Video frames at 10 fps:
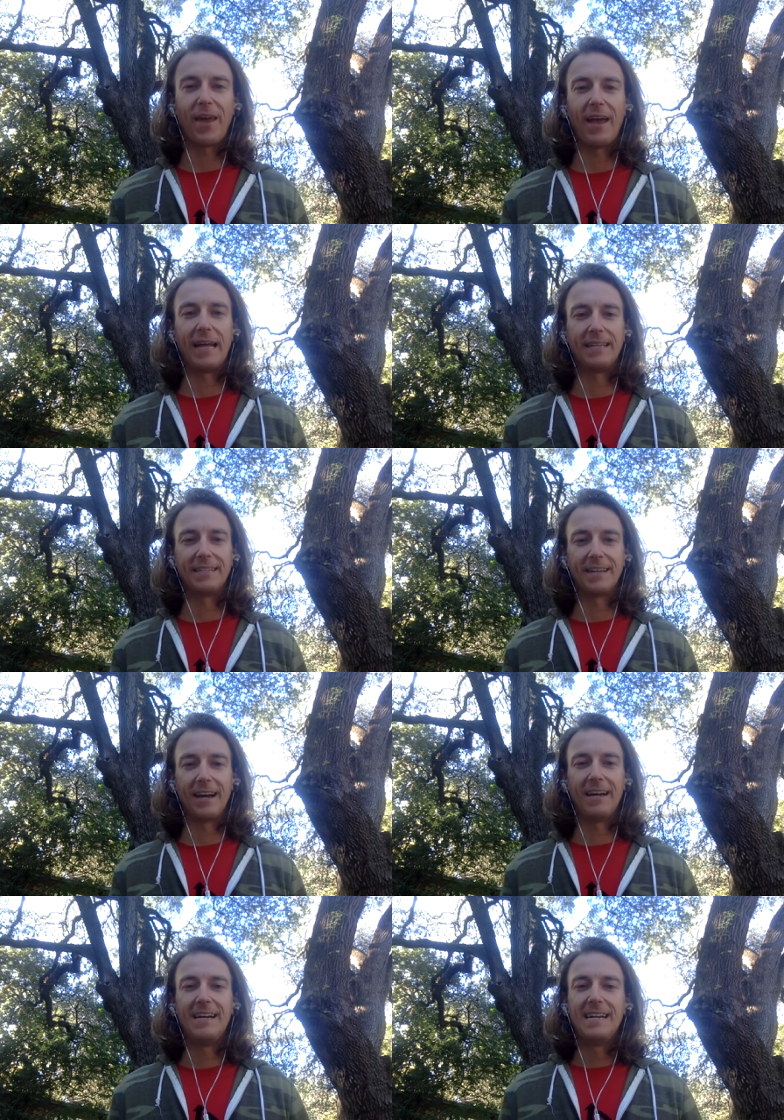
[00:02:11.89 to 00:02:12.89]
And
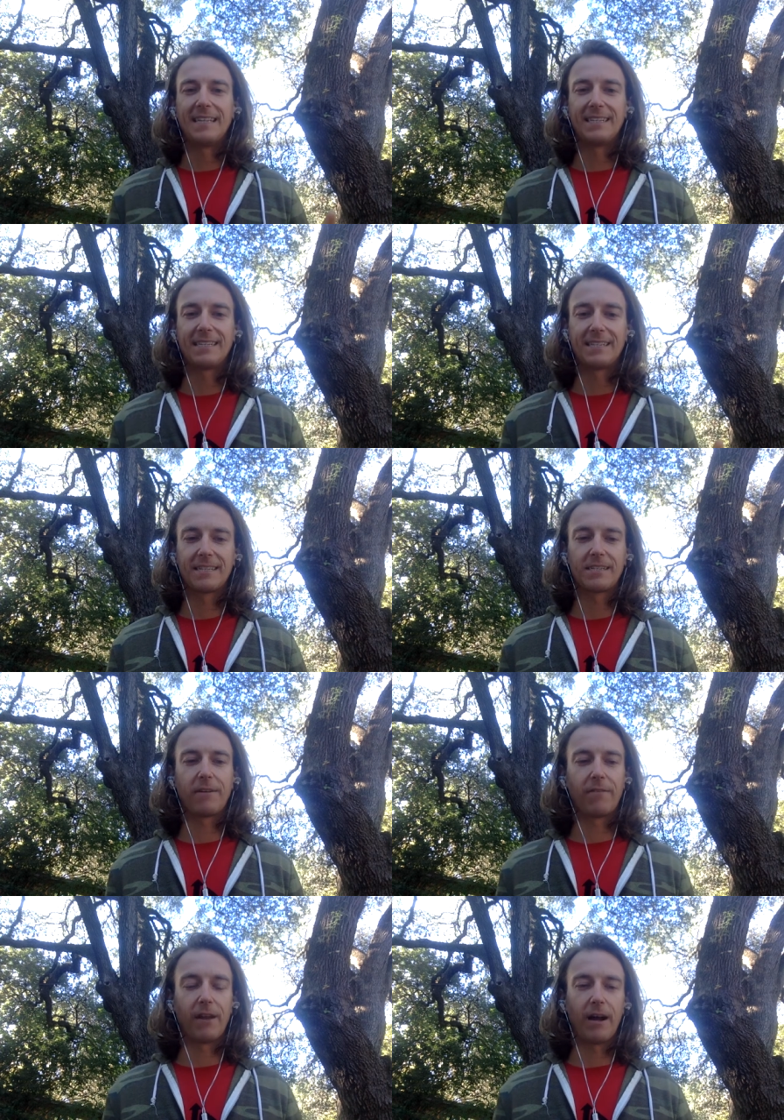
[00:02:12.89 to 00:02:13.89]
uh, this is the
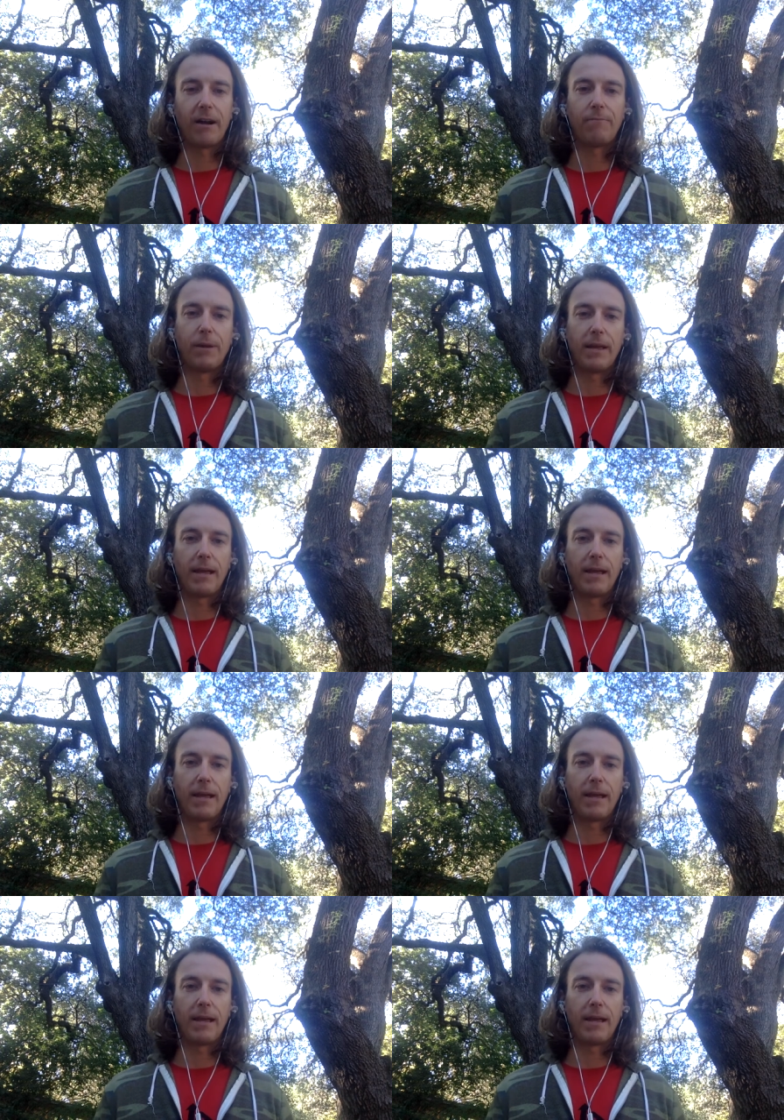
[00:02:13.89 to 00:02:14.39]
stuff that I've been